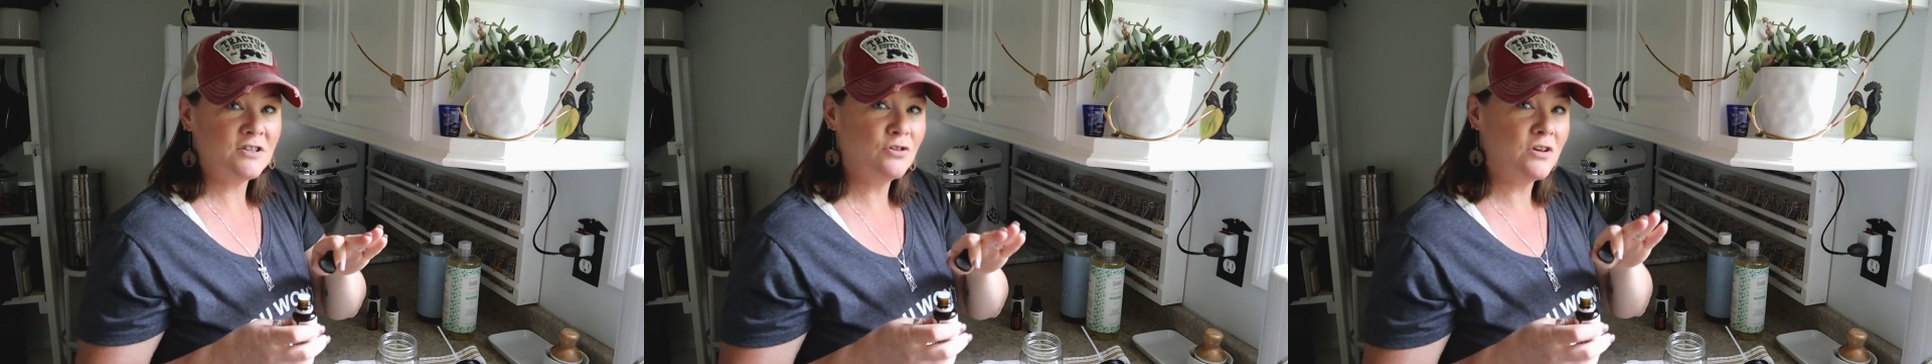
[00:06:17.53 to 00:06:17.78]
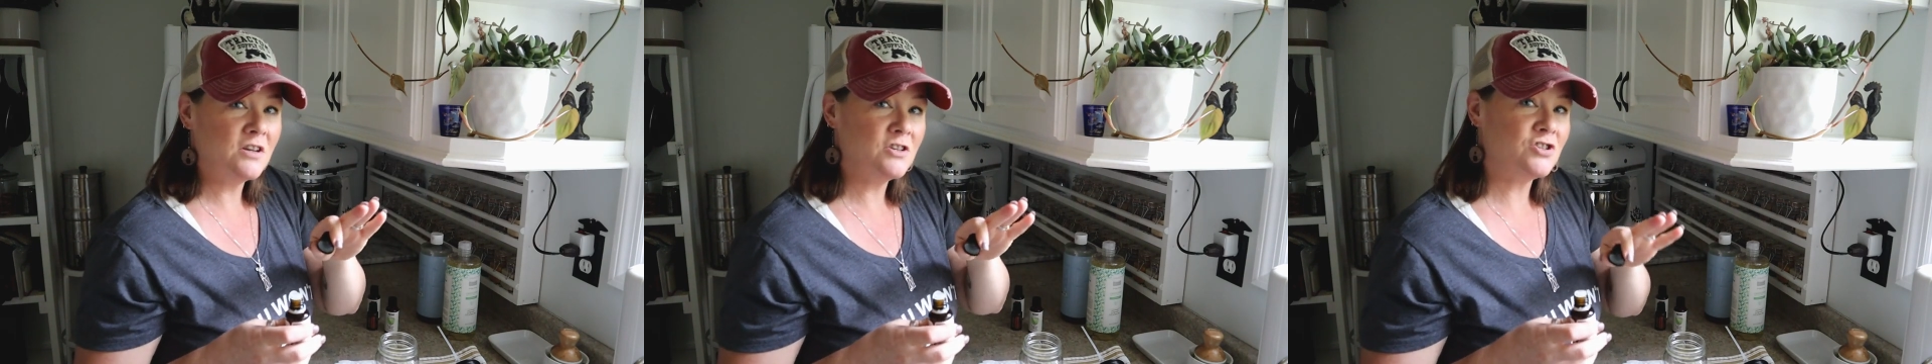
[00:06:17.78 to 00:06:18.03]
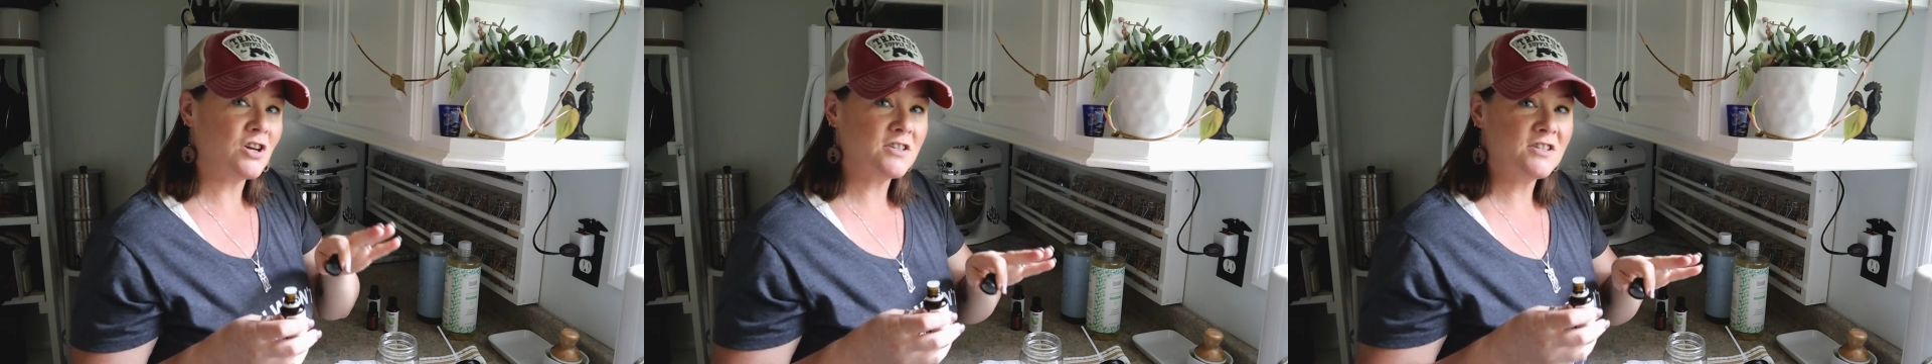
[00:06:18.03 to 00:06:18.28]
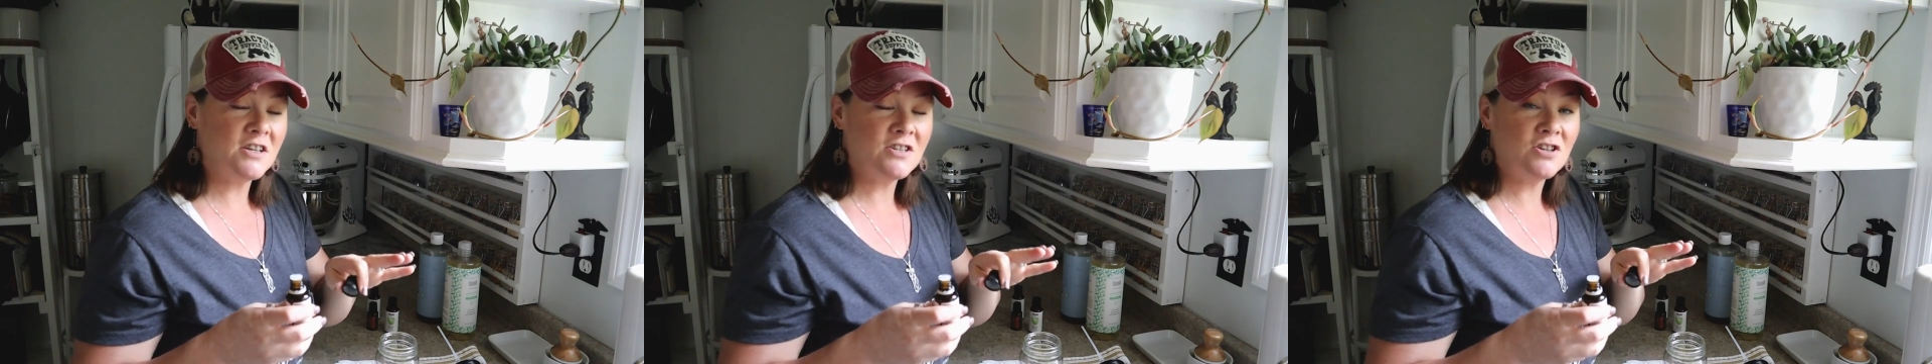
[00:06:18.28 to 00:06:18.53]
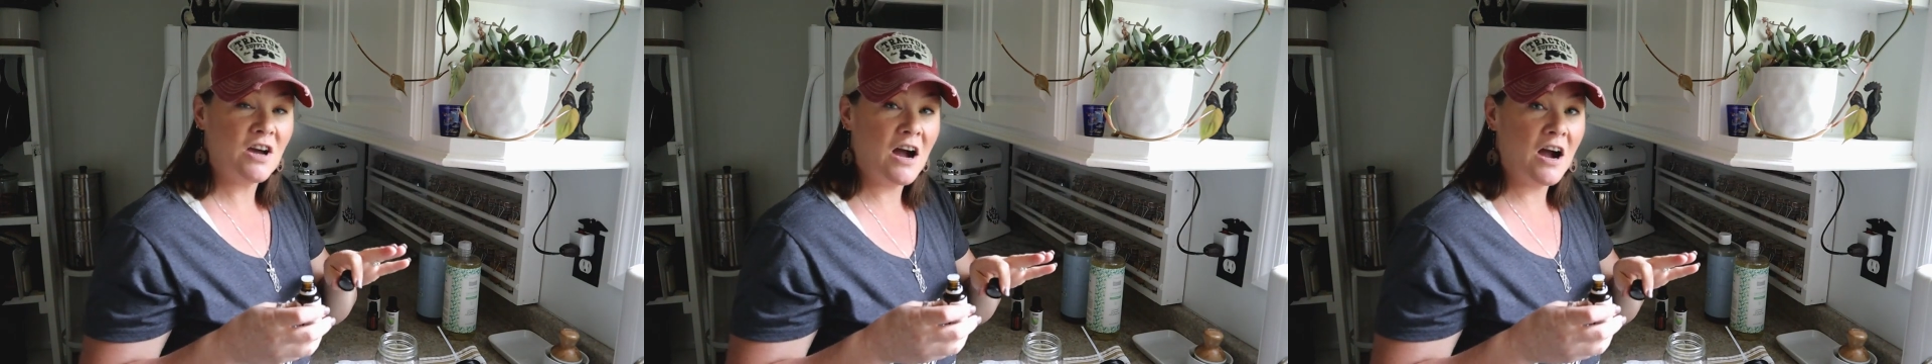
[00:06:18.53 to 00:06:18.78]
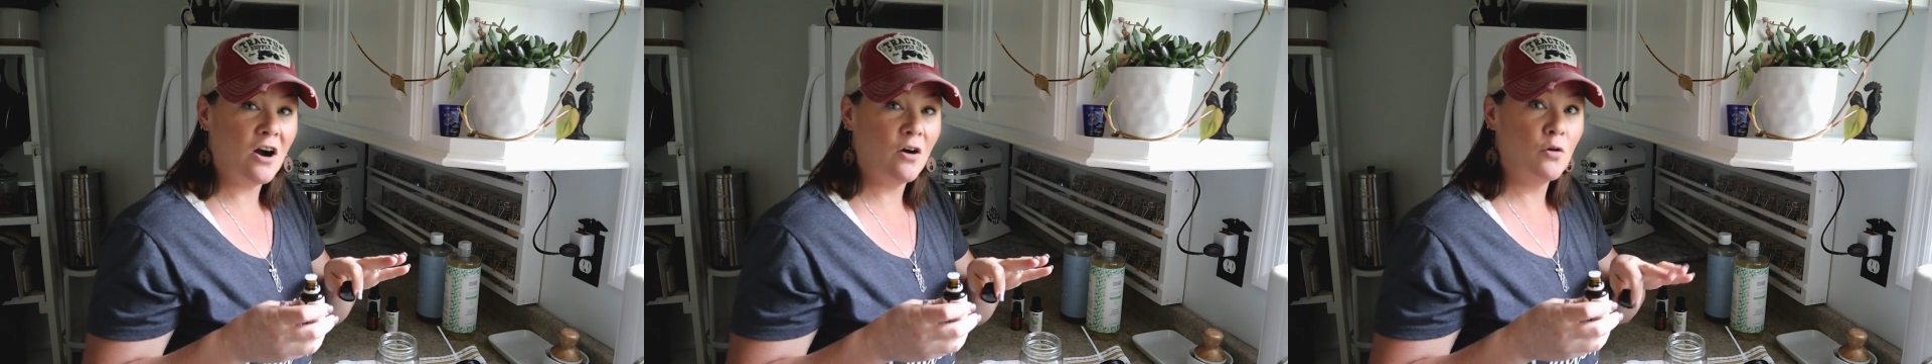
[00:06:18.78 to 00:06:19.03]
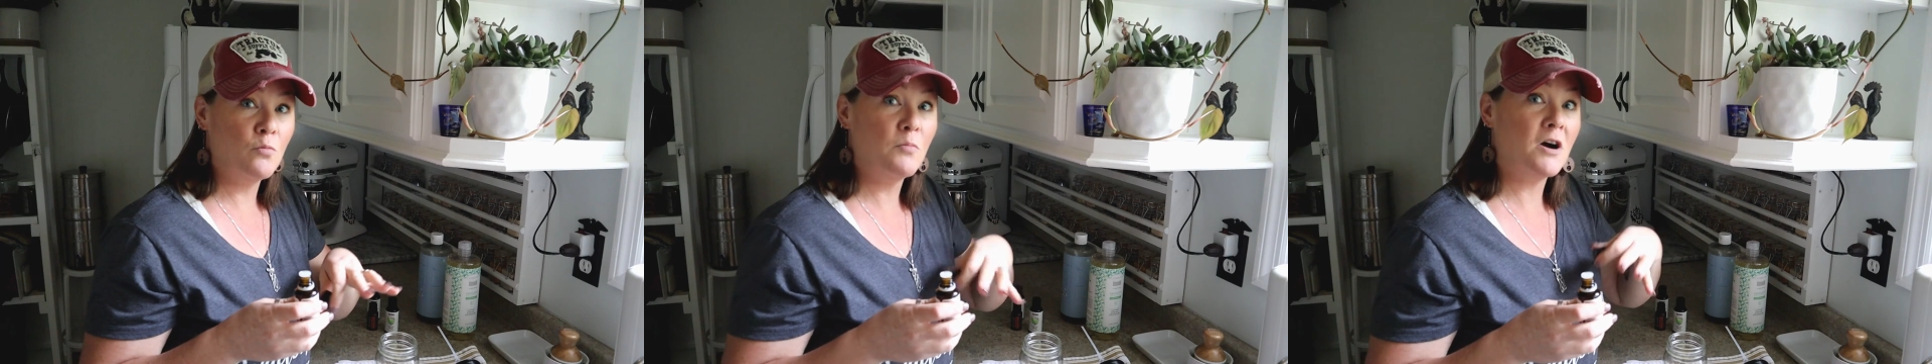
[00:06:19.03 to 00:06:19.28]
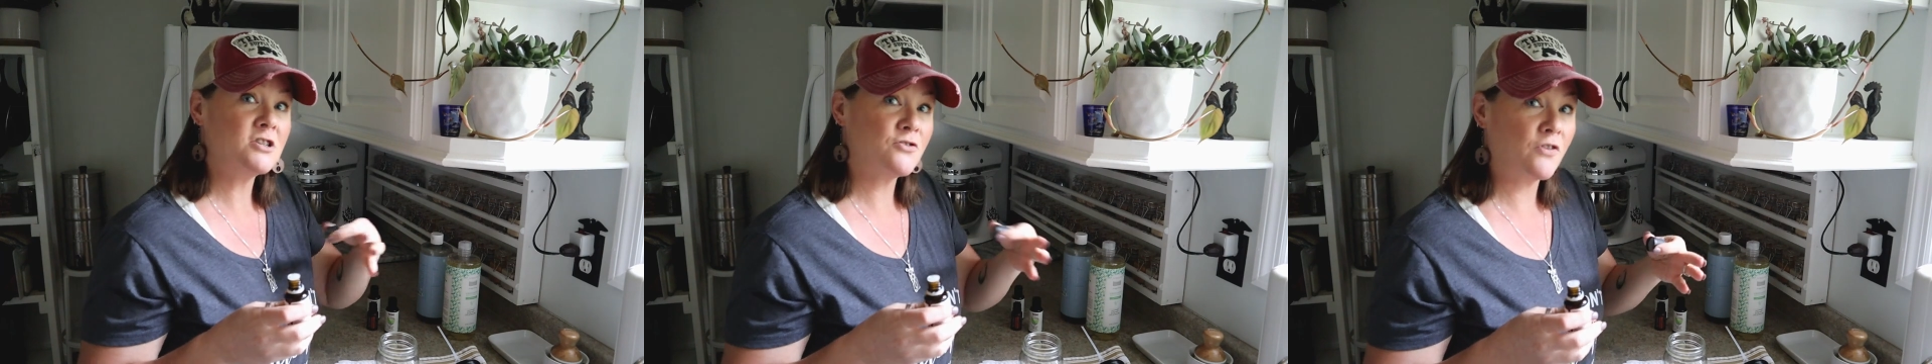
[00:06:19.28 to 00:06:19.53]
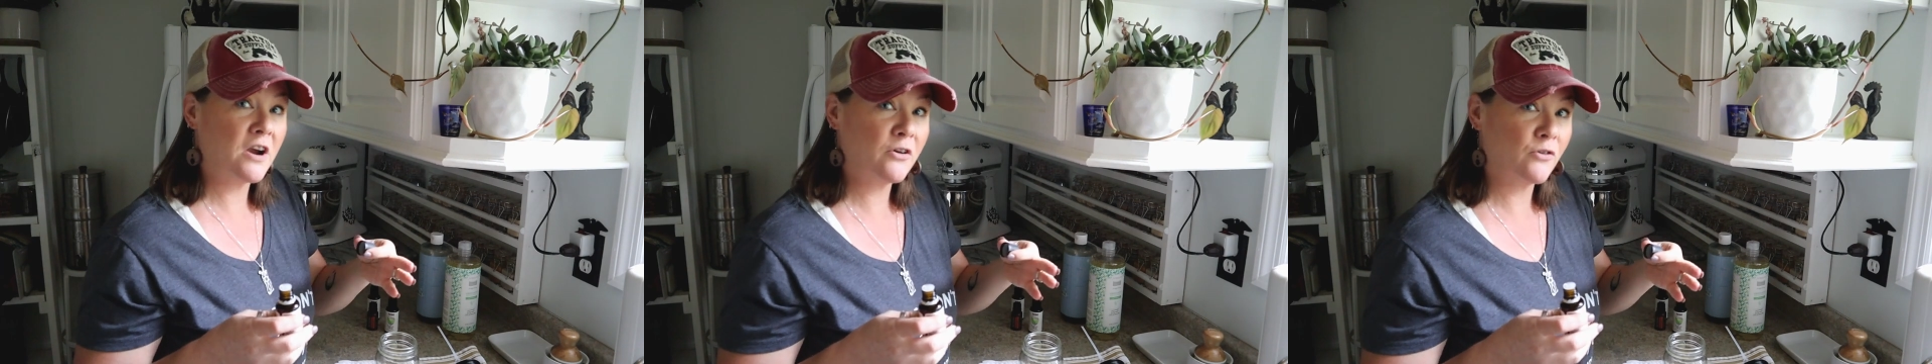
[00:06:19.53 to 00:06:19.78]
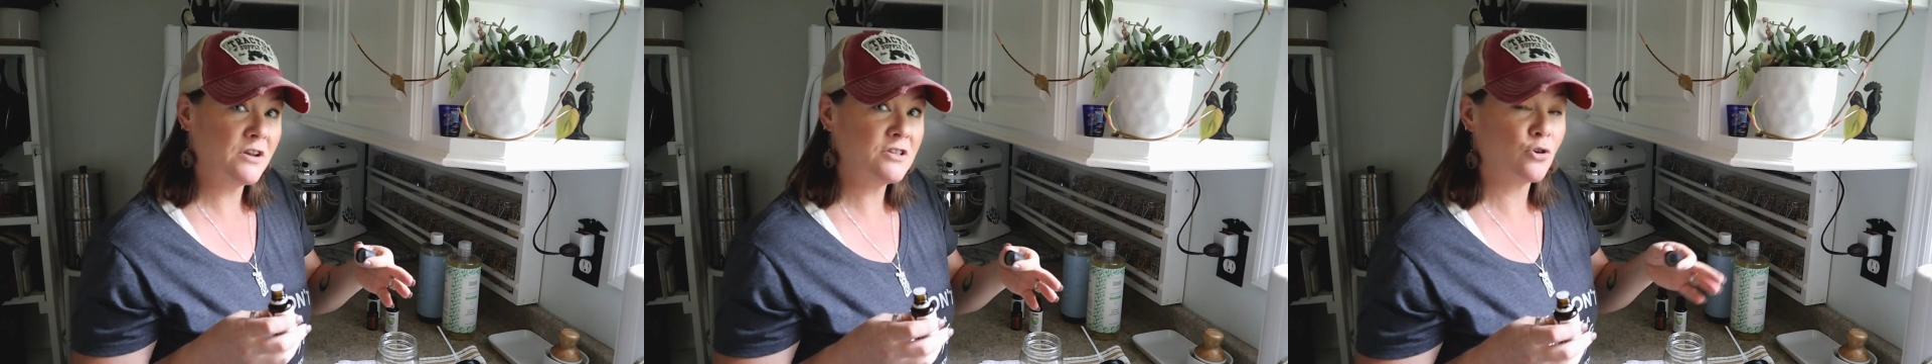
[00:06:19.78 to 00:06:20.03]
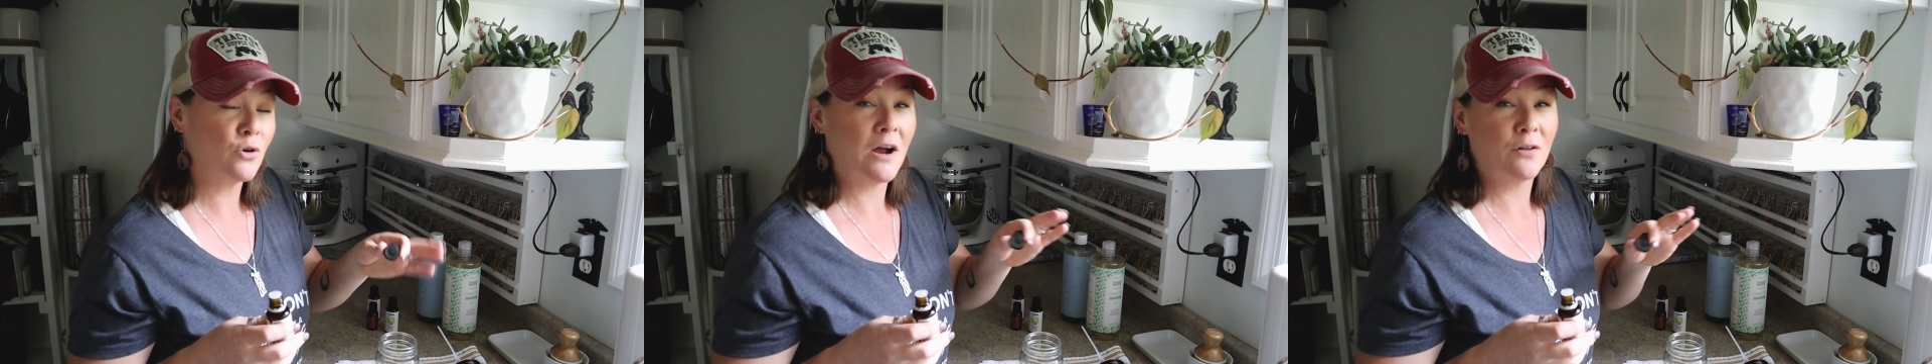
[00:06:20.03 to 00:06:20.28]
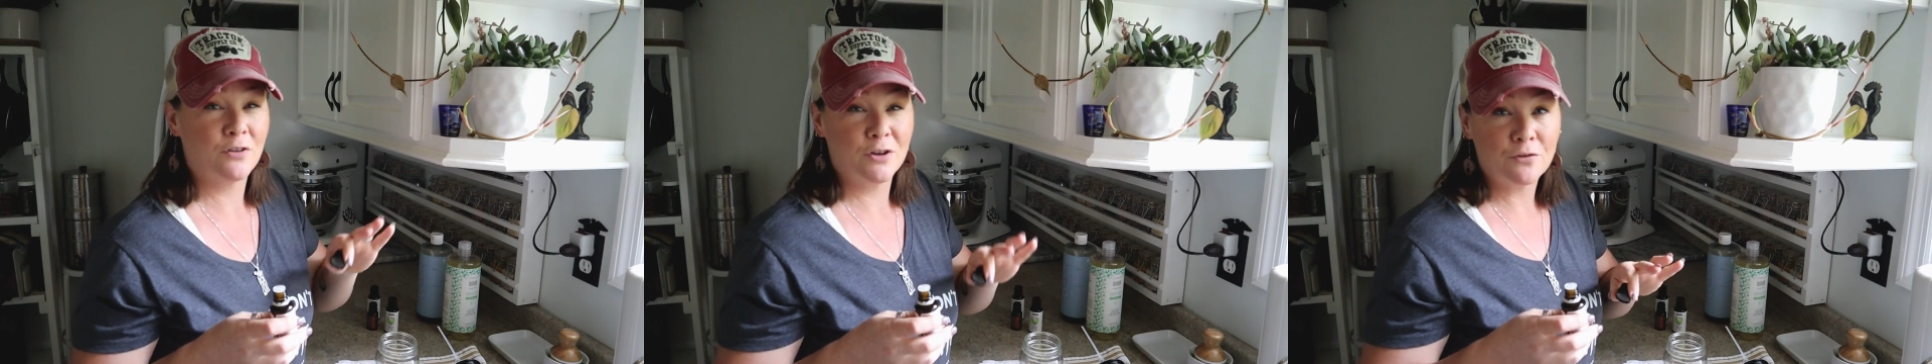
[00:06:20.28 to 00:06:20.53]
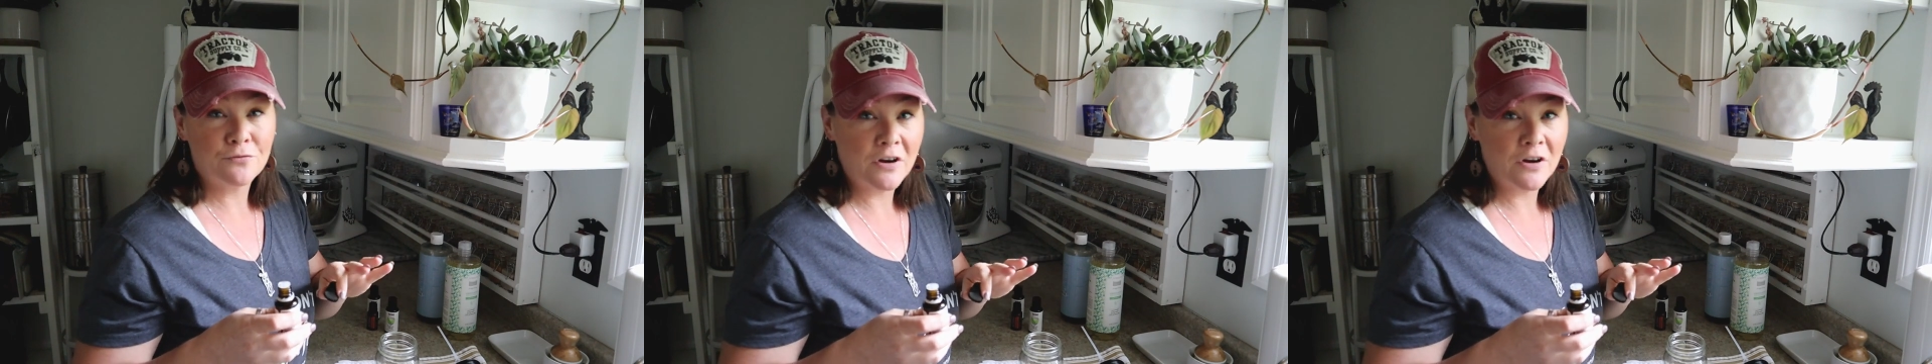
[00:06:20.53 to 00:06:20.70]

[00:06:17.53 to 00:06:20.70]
you can adjust it to how much fragrance or how little